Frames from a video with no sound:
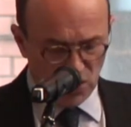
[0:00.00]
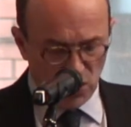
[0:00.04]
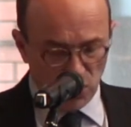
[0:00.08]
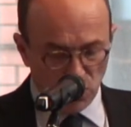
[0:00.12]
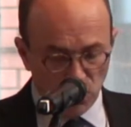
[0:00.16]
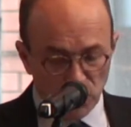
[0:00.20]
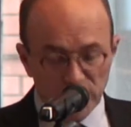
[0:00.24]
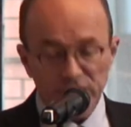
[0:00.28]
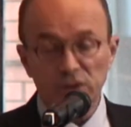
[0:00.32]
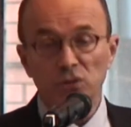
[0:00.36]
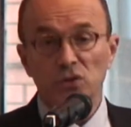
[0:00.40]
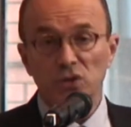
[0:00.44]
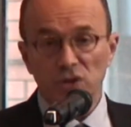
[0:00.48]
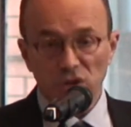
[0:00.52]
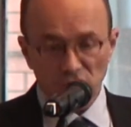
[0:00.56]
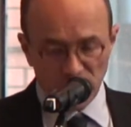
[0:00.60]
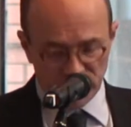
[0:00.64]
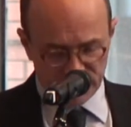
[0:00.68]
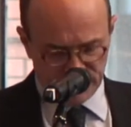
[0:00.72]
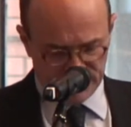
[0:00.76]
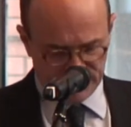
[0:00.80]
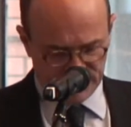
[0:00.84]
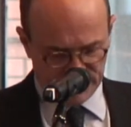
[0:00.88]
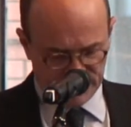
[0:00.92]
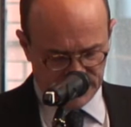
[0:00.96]
We do
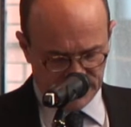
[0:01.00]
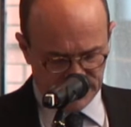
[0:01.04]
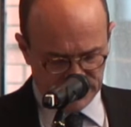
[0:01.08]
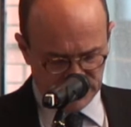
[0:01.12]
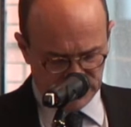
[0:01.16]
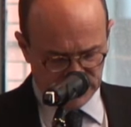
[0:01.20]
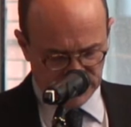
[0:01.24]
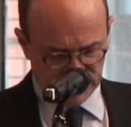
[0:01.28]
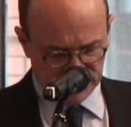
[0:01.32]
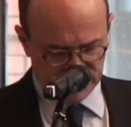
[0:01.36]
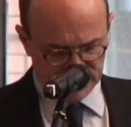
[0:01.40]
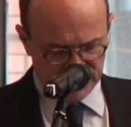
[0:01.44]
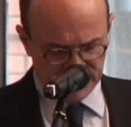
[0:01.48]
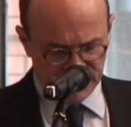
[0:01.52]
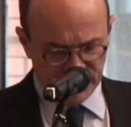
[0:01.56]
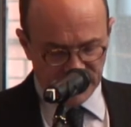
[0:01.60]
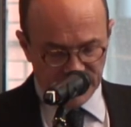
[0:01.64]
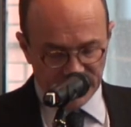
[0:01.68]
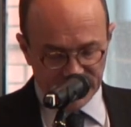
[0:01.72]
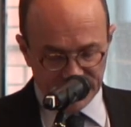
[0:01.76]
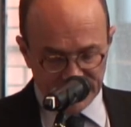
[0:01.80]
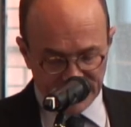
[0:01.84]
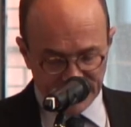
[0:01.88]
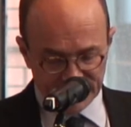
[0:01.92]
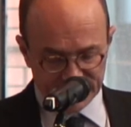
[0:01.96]
not enjoy
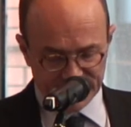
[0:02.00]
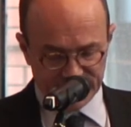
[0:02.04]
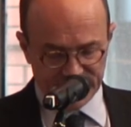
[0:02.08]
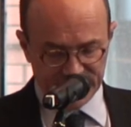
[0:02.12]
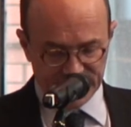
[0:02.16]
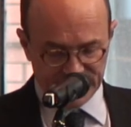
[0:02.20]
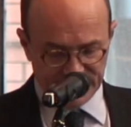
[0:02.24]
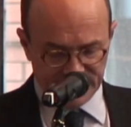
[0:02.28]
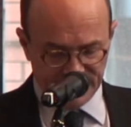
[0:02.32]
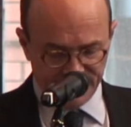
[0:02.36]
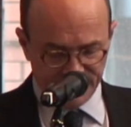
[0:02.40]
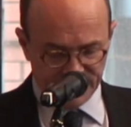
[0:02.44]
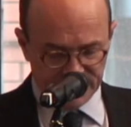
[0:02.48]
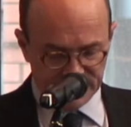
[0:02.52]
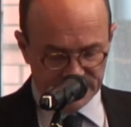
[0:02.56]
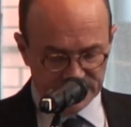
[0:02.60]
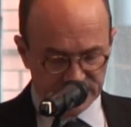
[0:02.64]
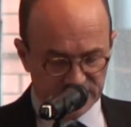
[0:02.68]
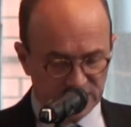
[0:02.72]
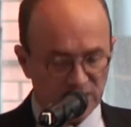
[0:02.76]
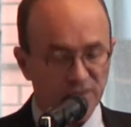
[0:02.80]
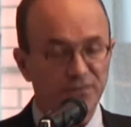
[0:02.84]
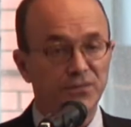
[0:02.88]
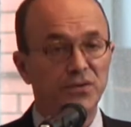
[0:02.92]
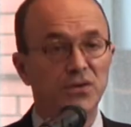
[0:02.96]
yet the
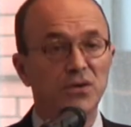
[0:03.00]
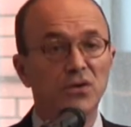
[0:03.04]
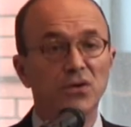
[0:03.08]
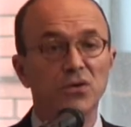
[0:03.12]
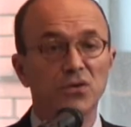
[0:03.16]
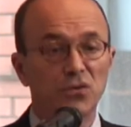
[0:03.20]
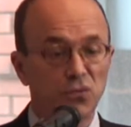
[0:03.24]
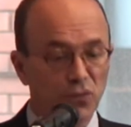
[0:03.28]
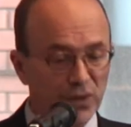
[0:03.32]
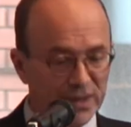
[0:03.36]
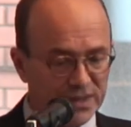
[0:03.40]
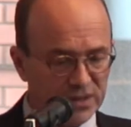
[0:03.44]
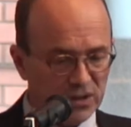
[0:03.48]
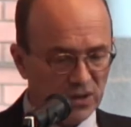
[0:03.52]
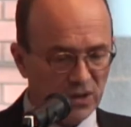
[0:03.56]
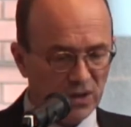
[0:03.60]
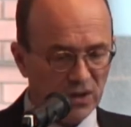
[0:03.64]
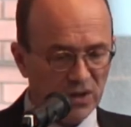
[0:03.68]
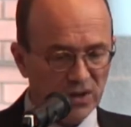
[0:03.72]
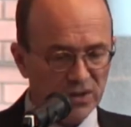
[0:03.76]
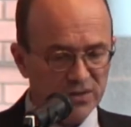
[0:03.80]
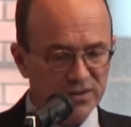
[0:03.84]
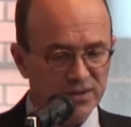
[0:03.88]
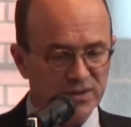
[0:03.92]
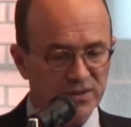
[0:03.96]
equivalent of your Greater
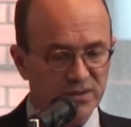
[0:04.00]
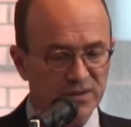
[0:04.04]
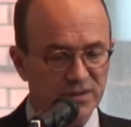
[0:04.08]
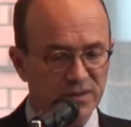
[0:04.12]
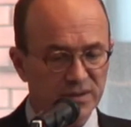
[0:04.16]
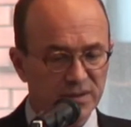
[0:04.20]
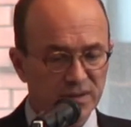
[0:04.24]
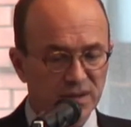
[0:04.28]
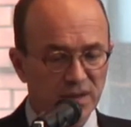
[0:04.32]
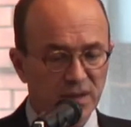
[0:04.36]
London.